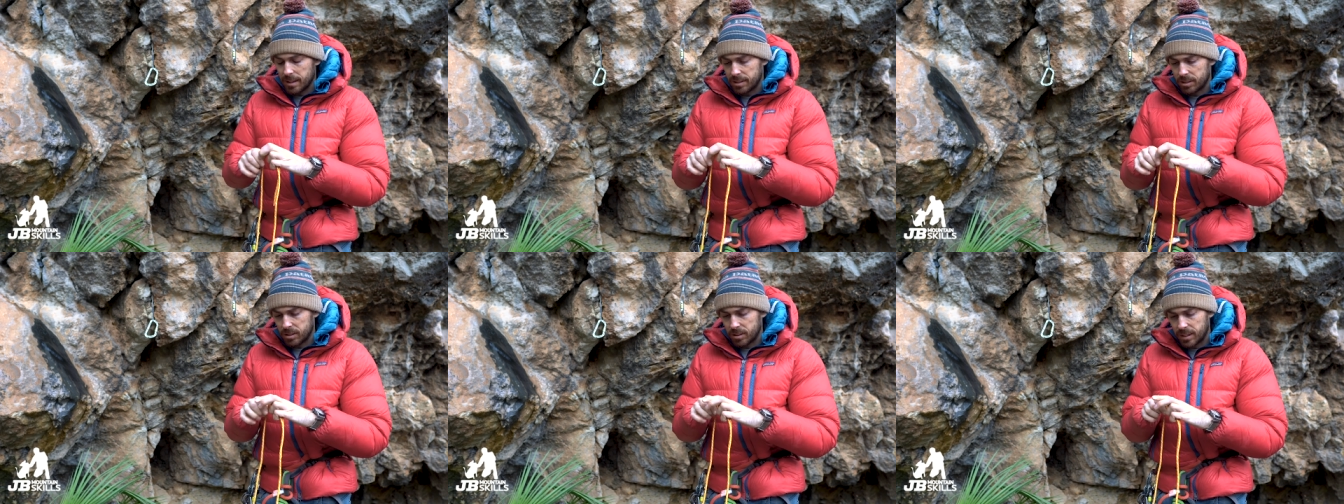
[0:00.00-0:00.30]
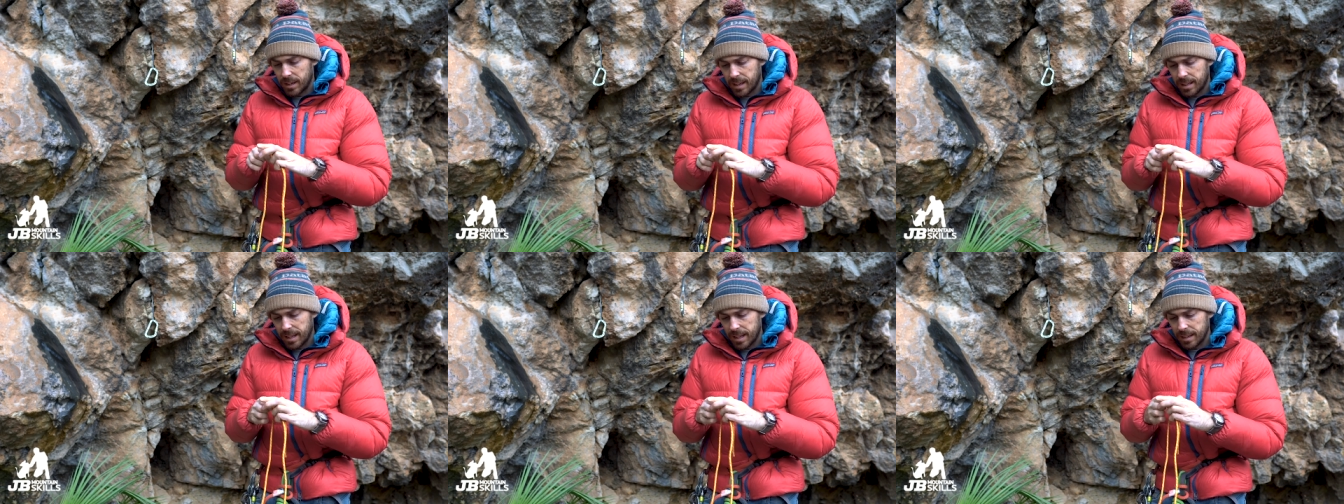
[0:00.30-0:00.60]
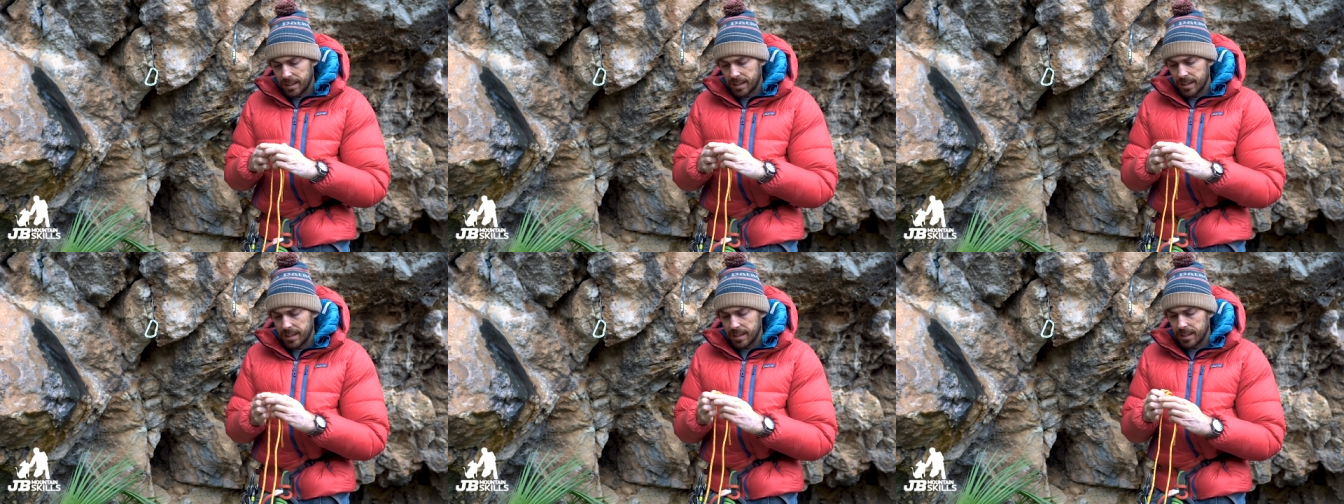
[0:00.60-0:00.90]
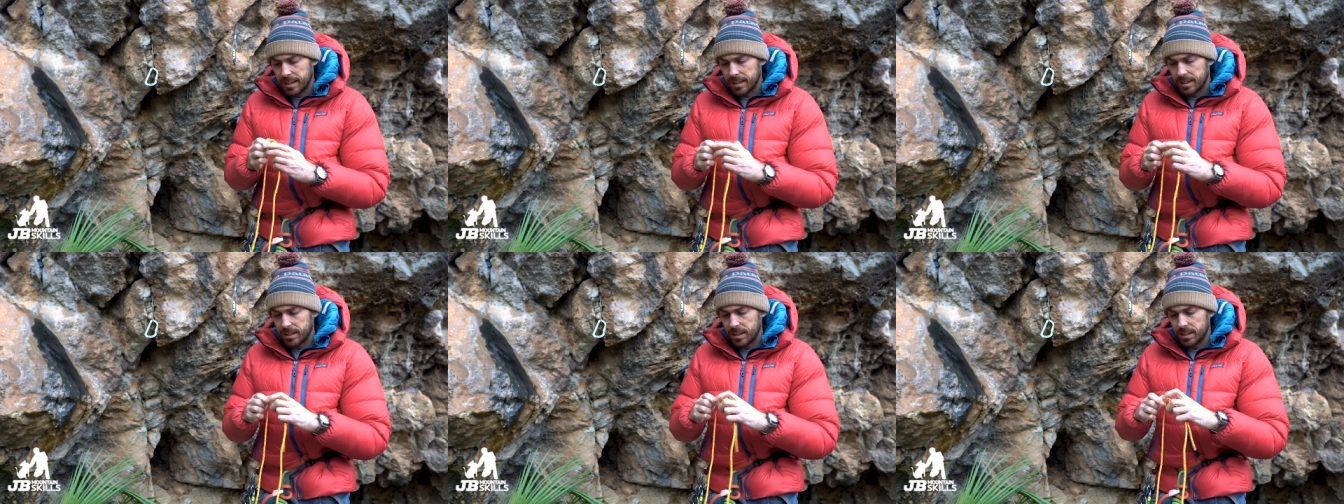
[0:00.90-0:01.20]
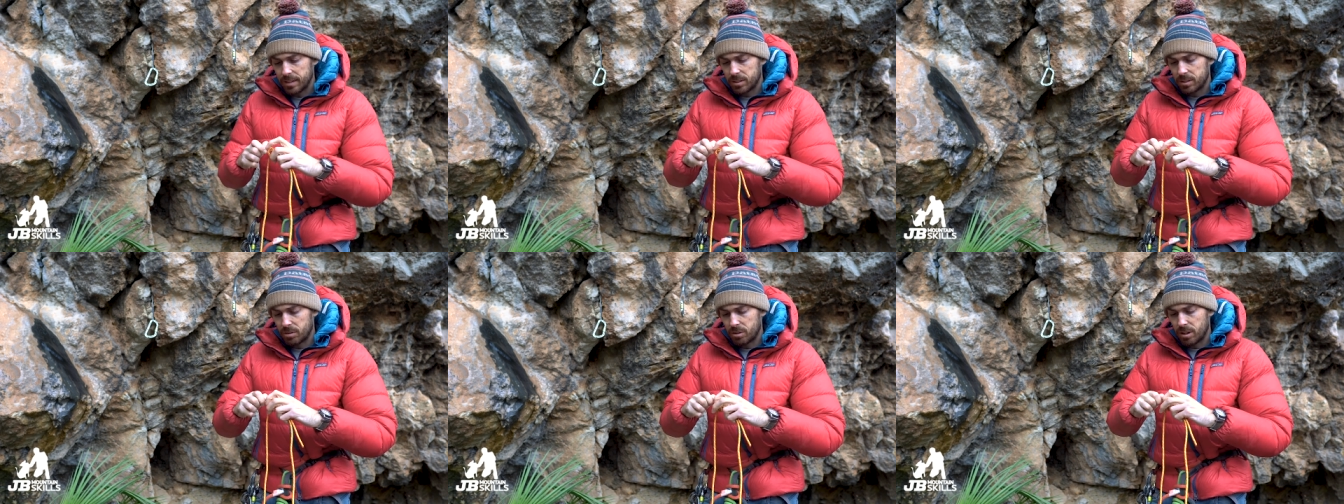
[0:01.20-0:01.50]
Just get that neatly
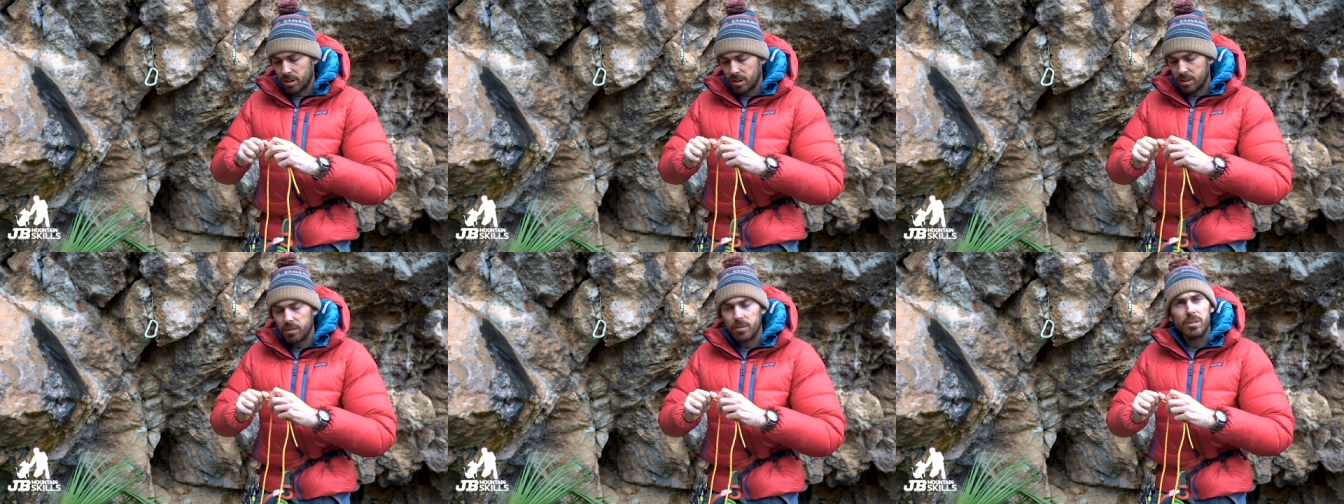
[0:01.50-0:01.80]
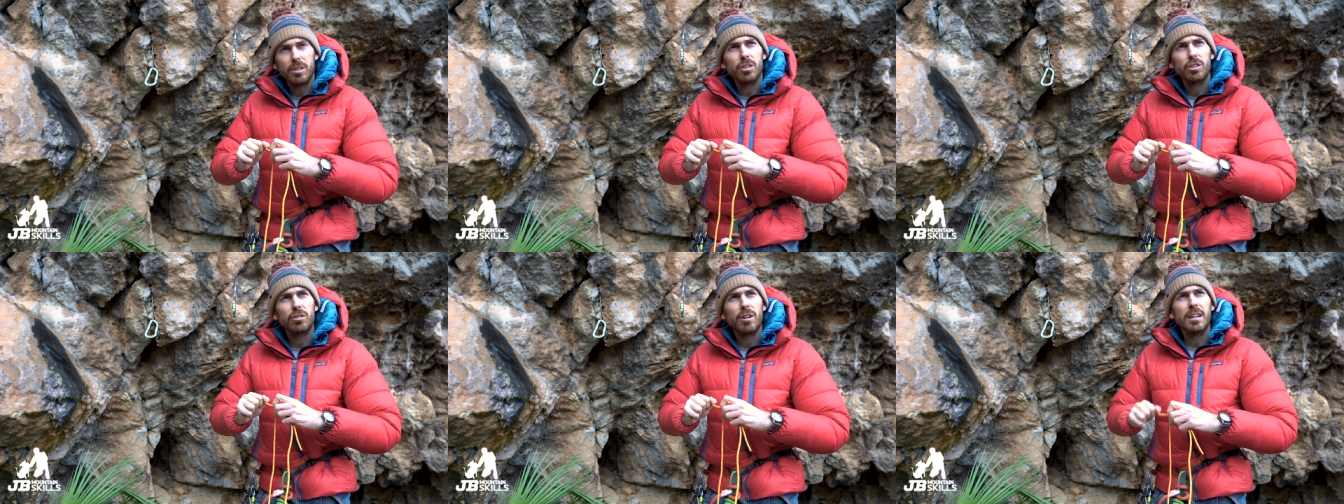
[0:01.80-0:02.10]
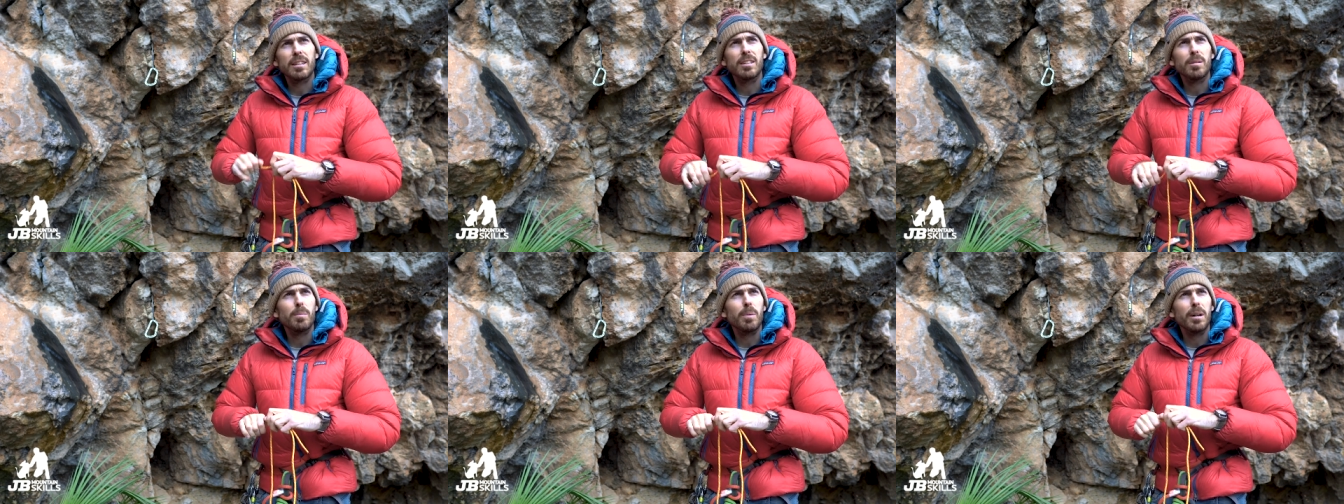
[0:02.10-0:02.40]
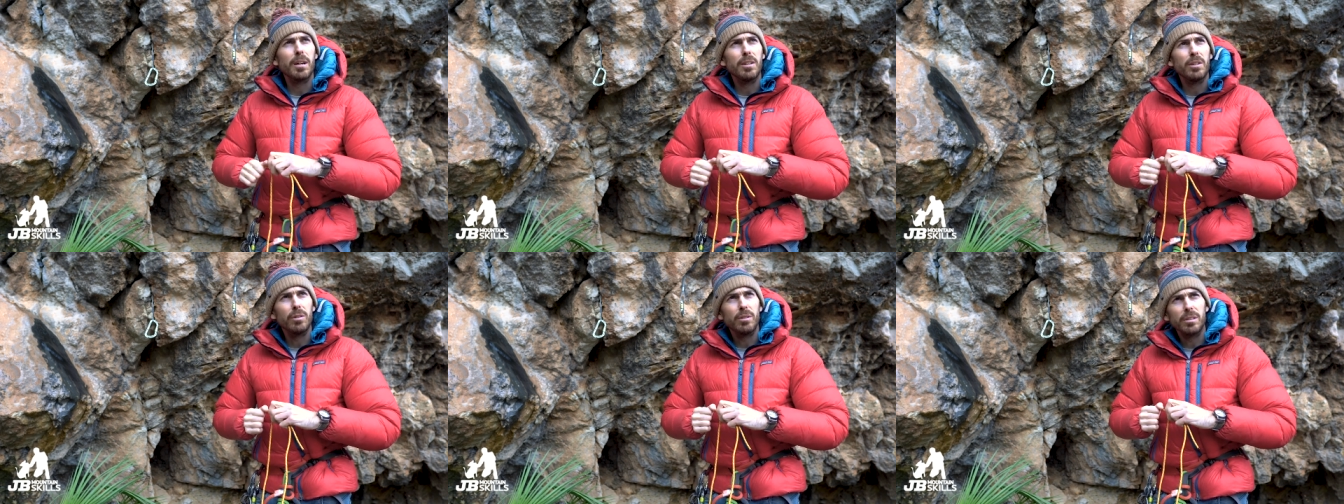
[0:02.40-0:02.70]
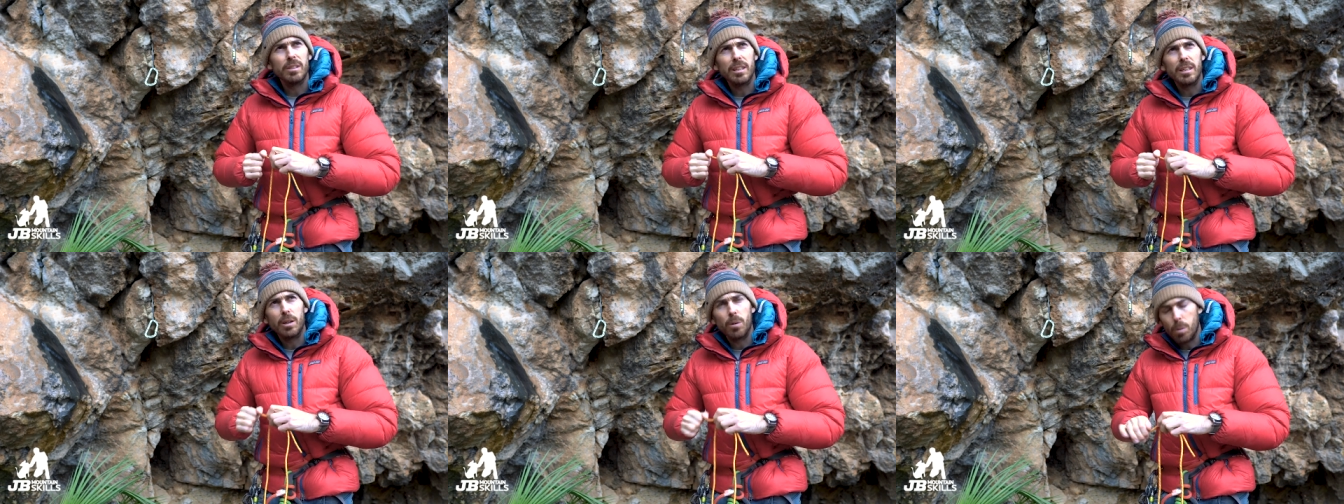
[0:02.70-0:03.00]
done. Sorry, I was distracted by a
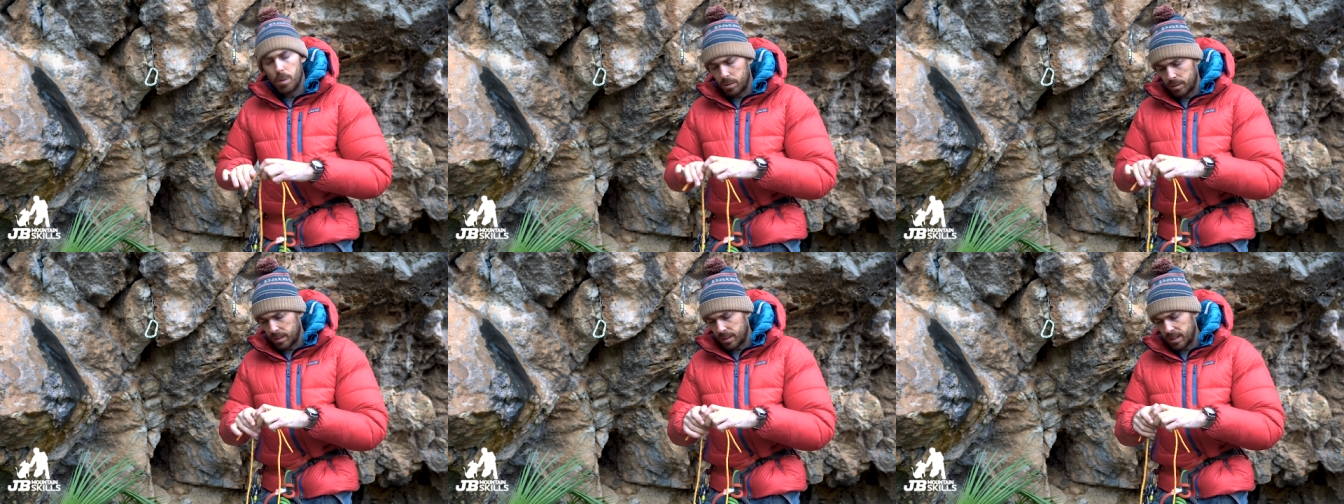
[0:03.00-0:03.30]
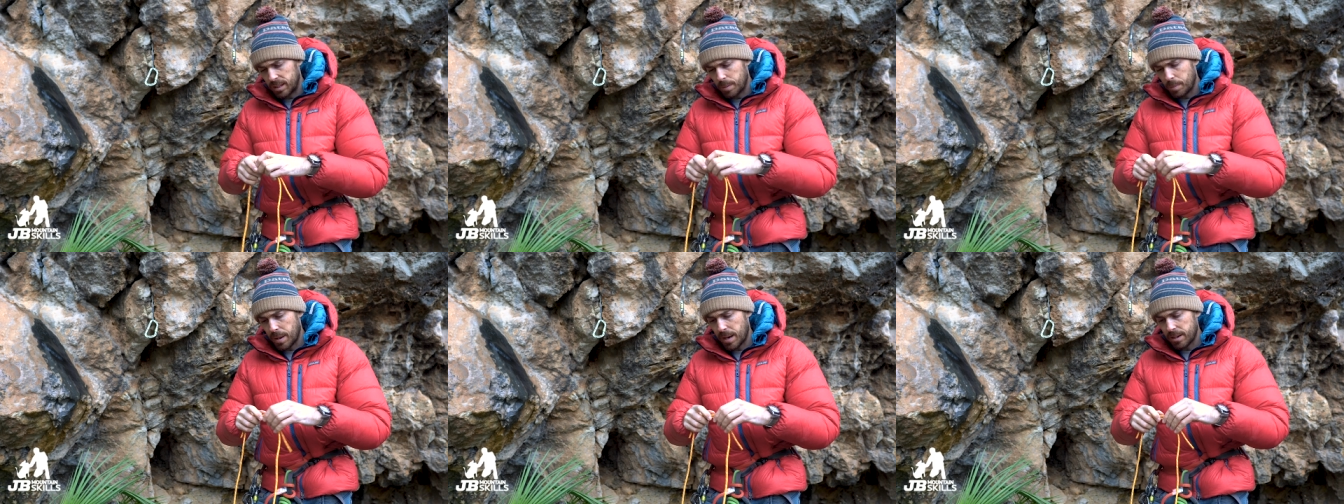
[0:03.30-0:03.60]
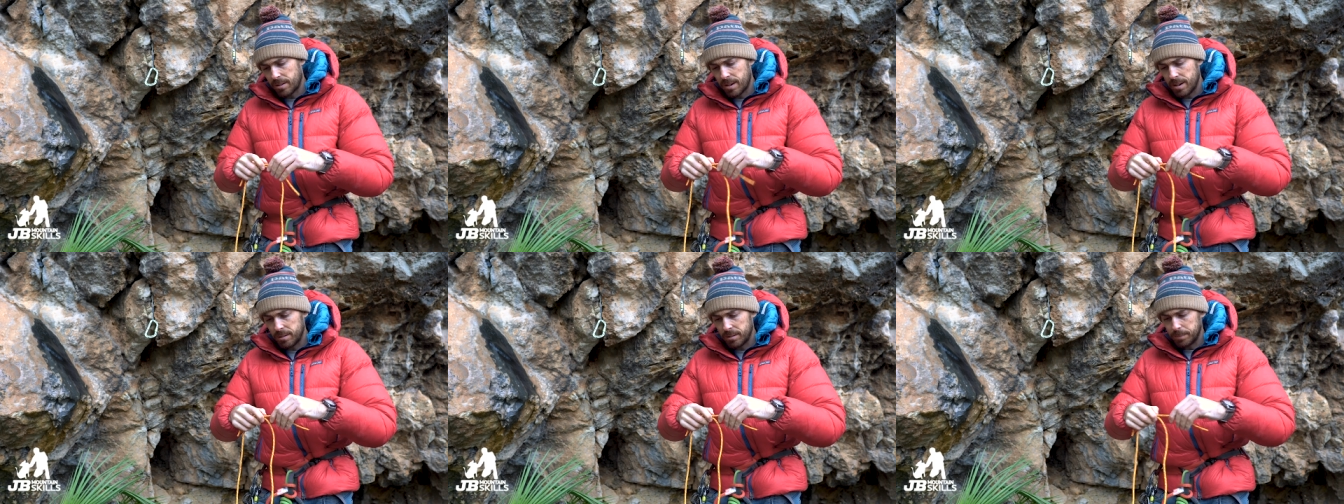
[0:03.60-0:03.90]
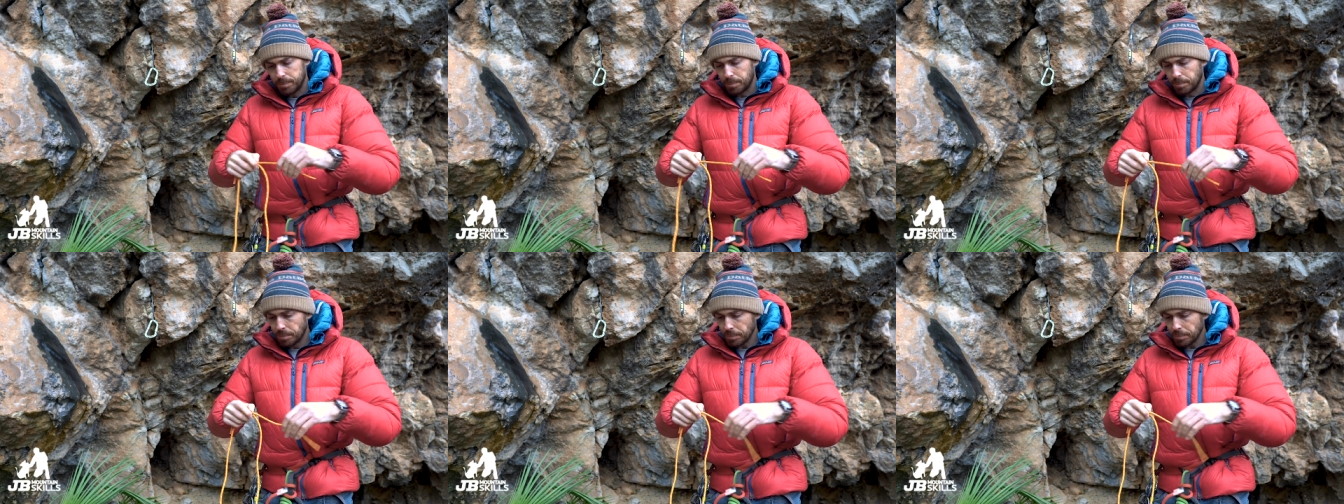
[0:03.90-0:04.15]
noisy quad in the background.